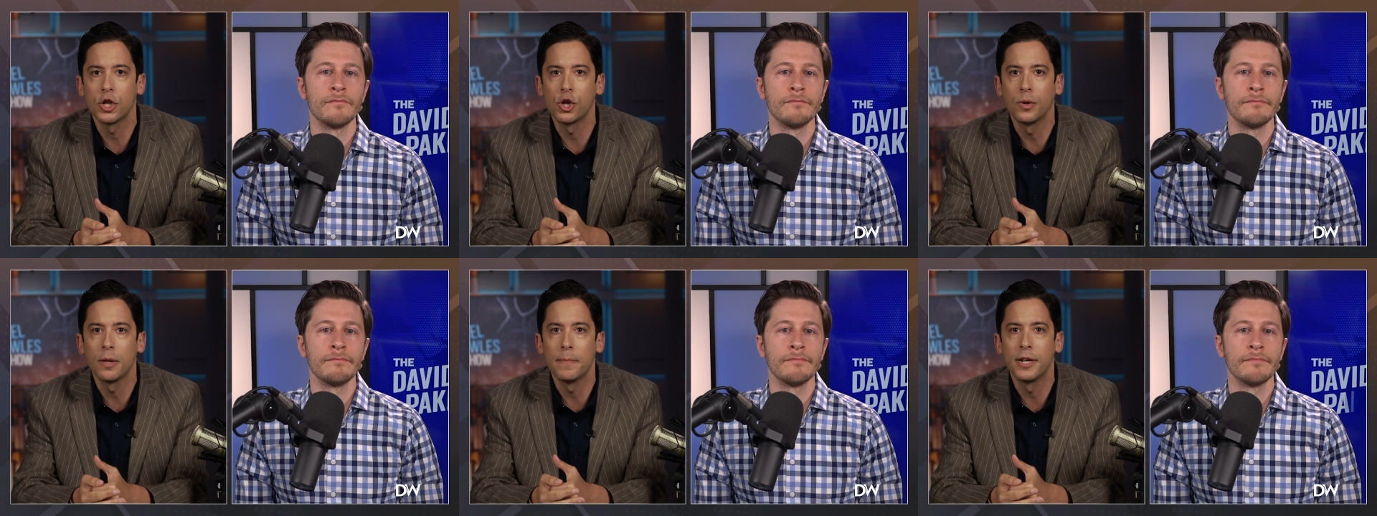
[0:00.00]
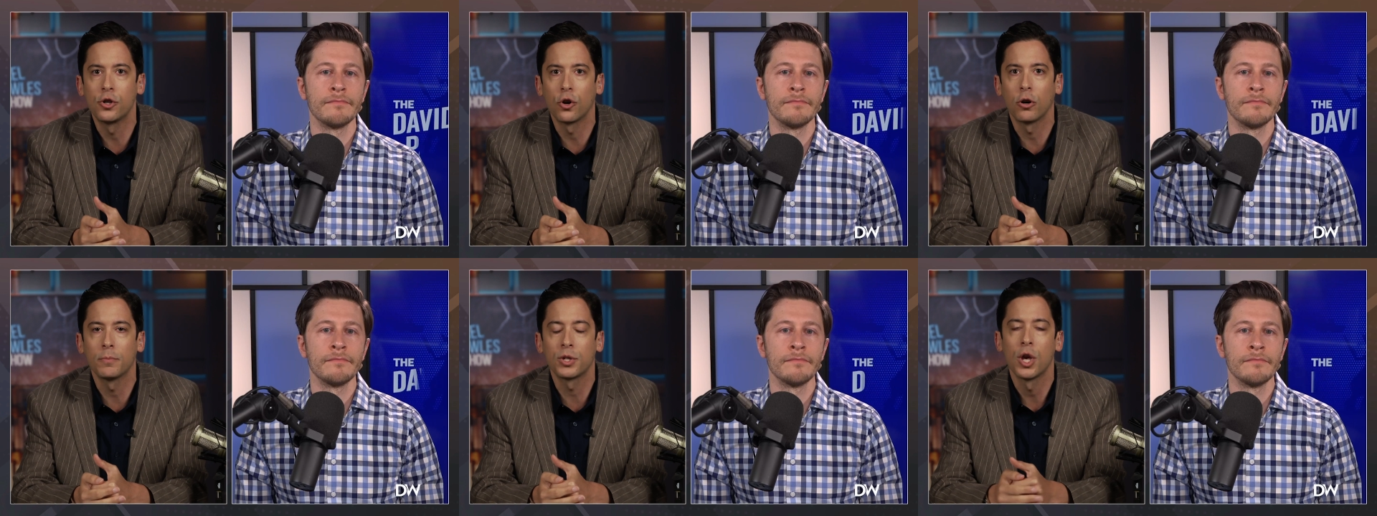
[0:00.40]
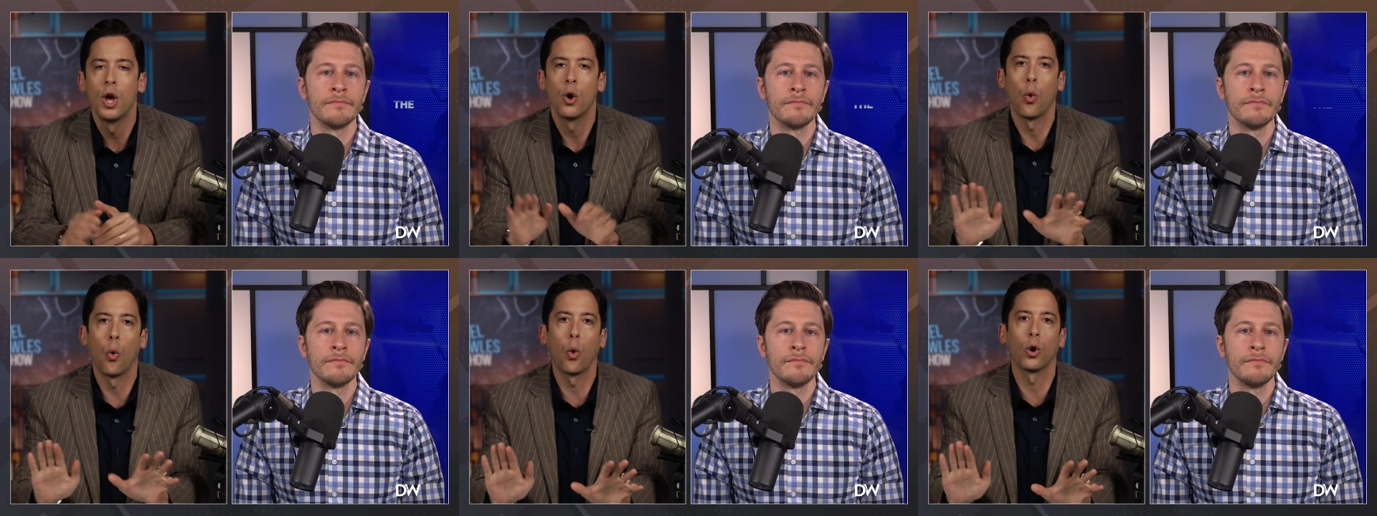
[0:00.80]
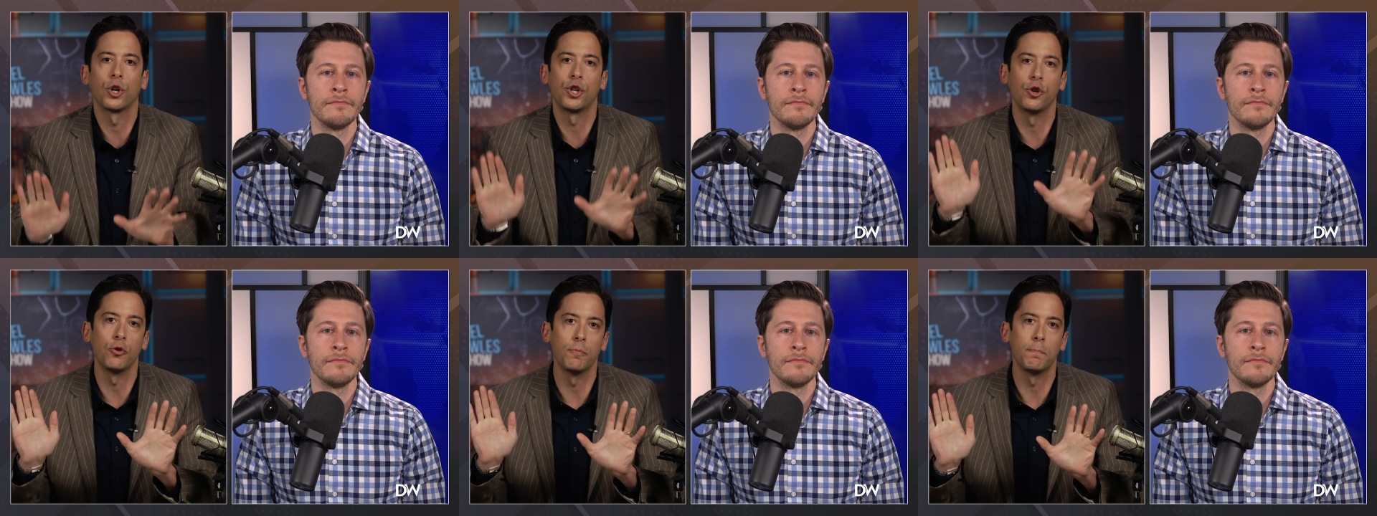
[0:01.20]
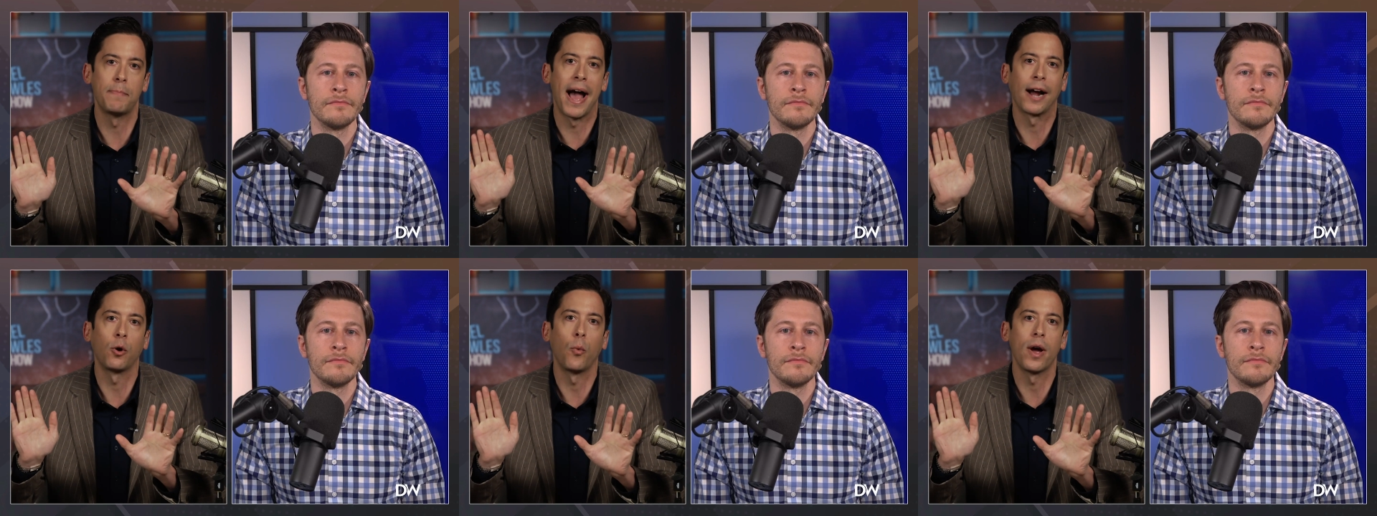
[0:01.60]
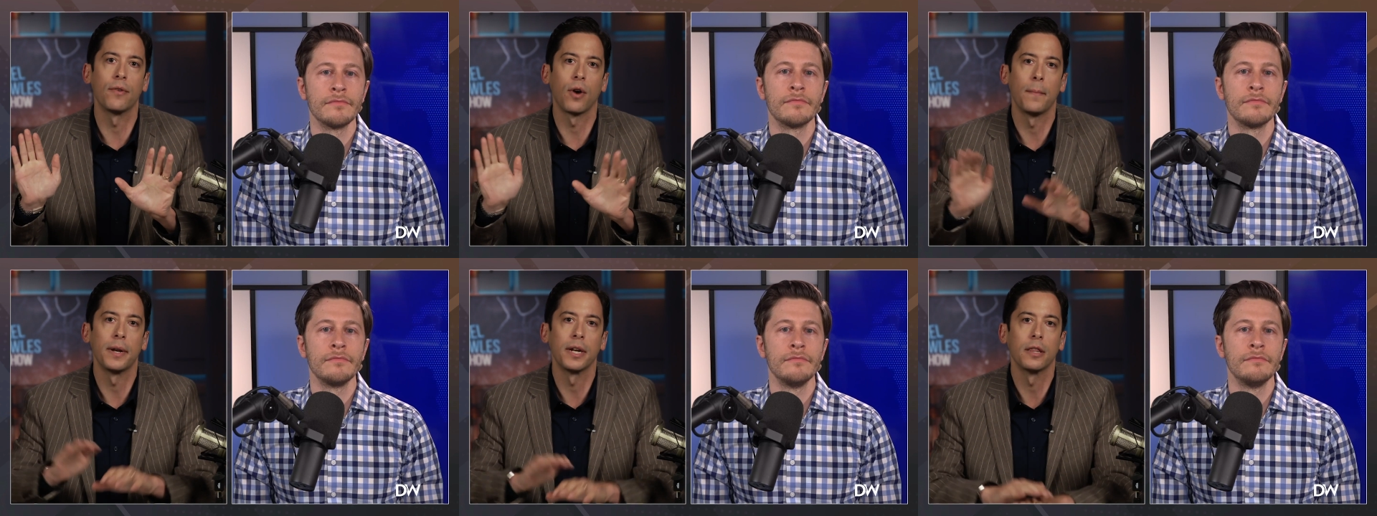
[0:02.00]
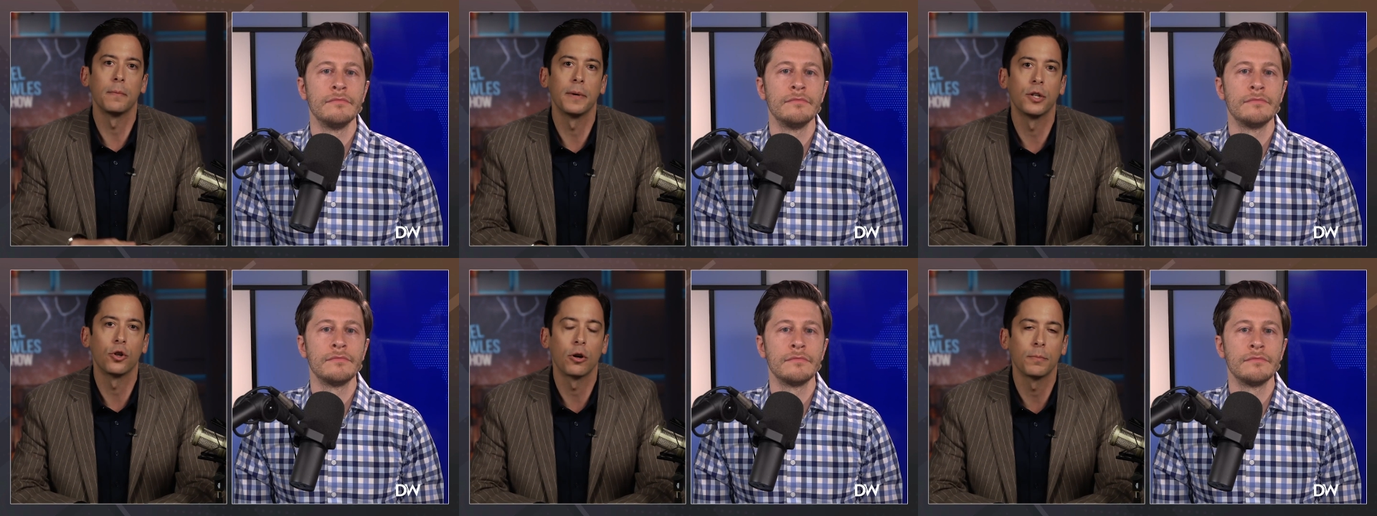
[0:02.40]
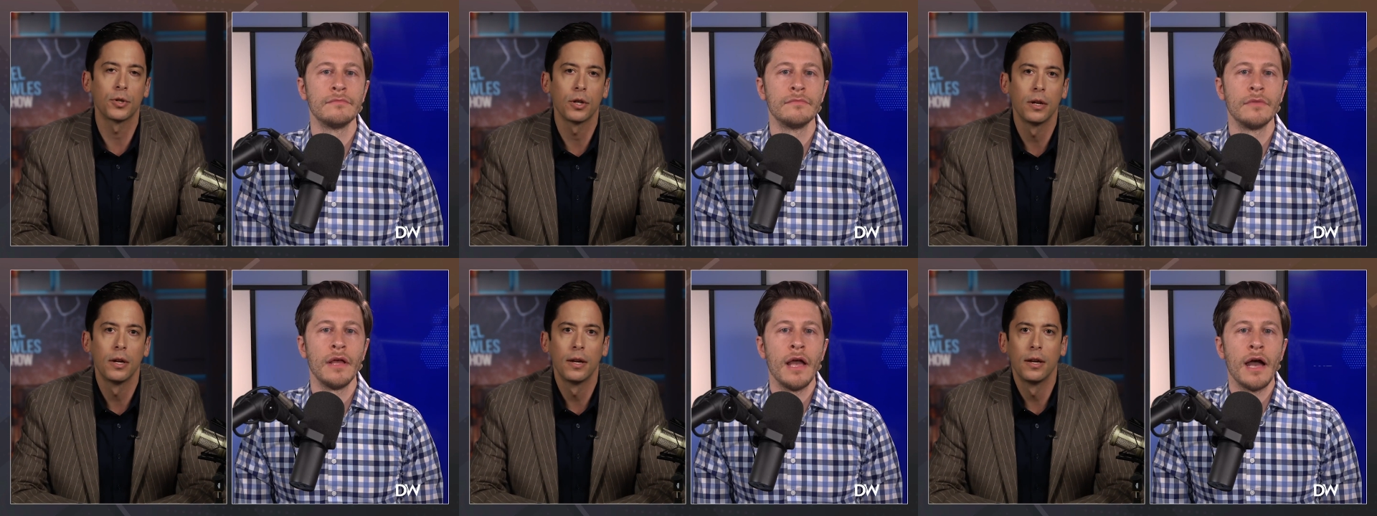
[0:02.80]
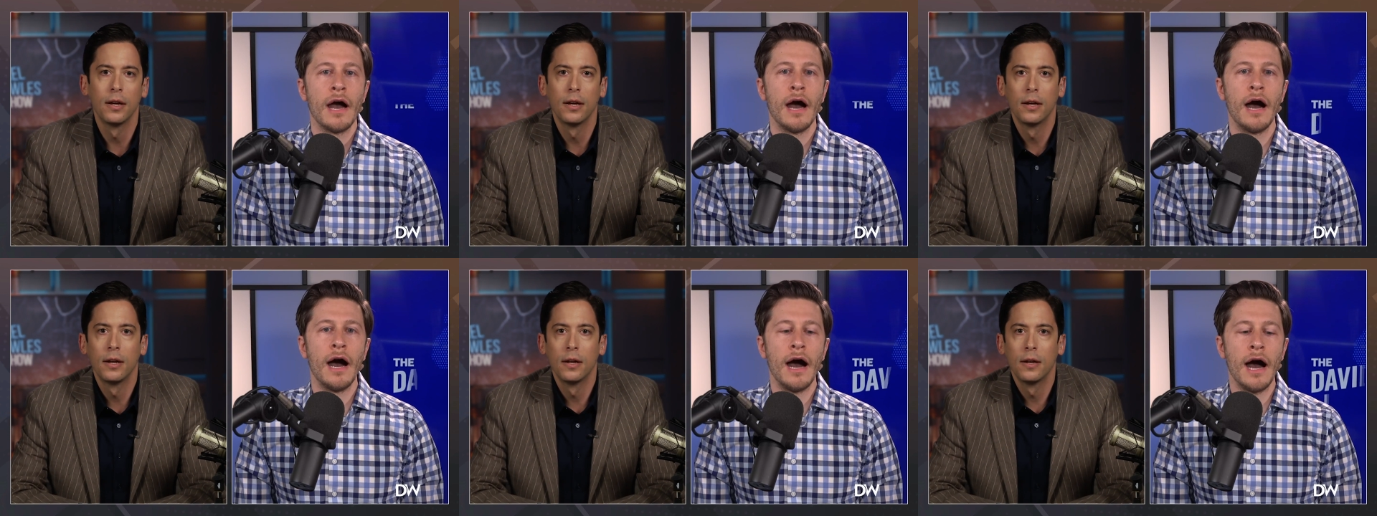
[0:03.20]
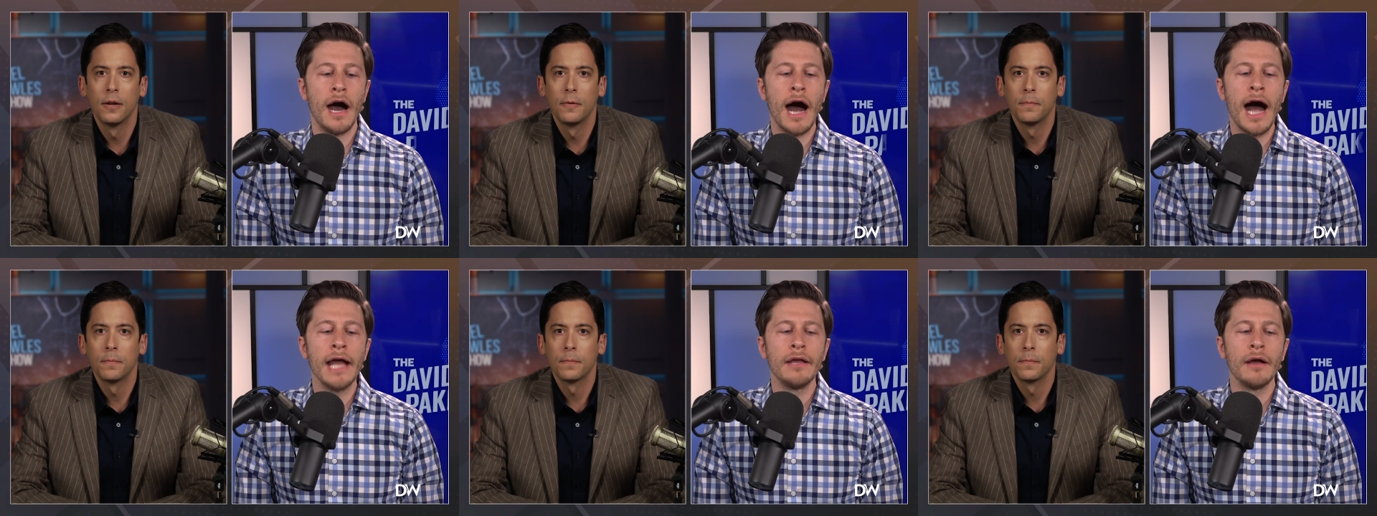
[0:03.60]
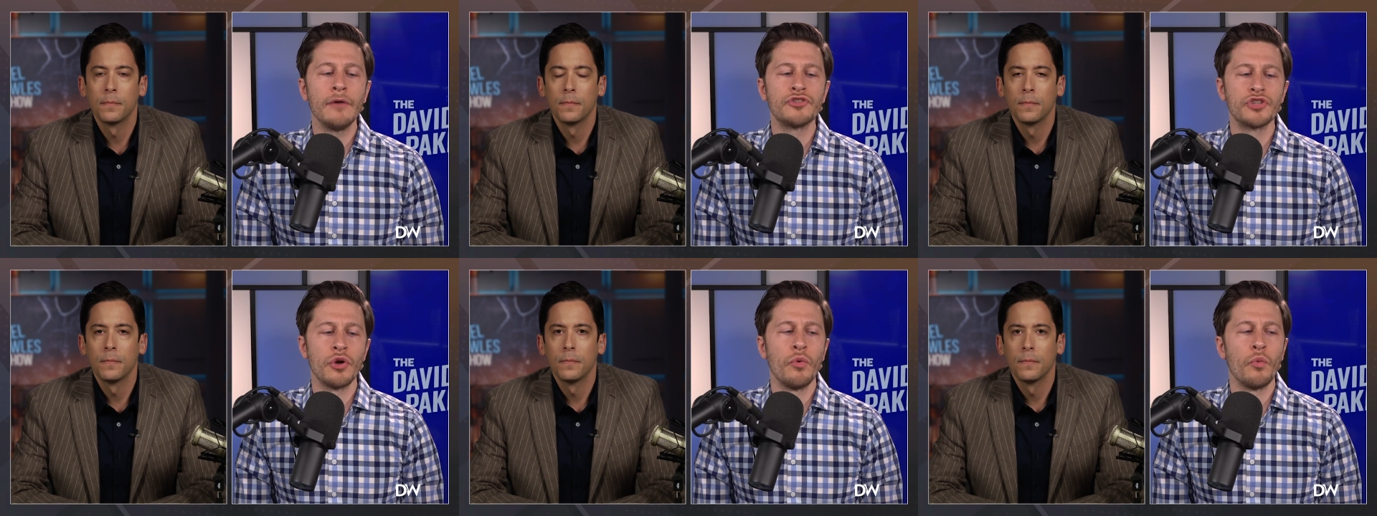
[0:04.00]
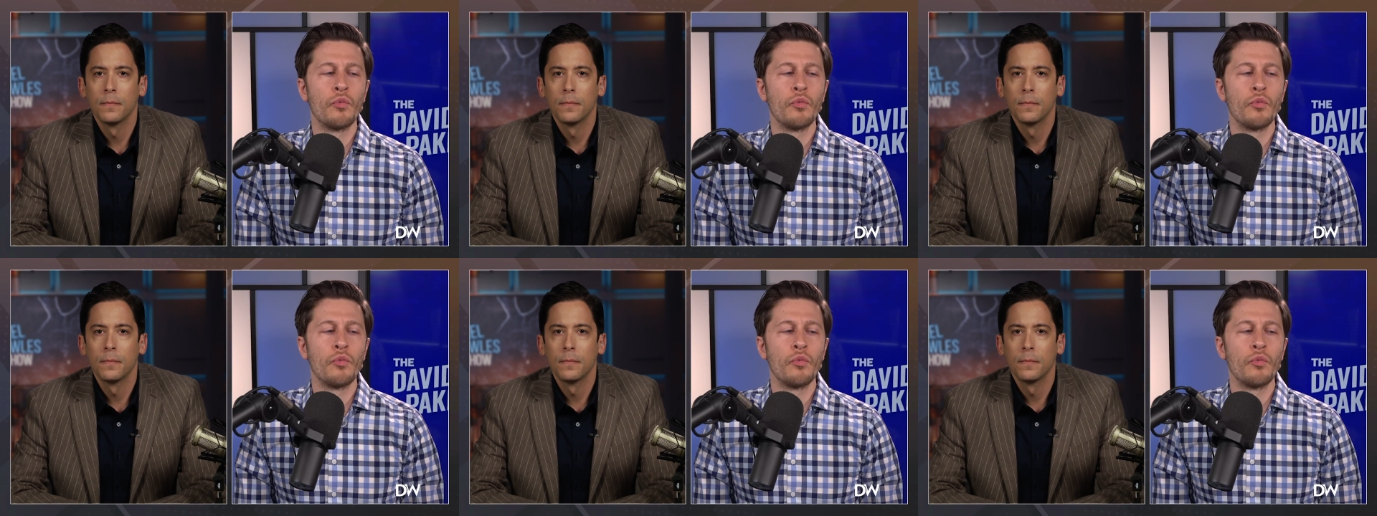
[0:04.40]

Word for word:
Speaker 1: issue in the midterms or to back away from it in the midterms?
Speaker 2: I so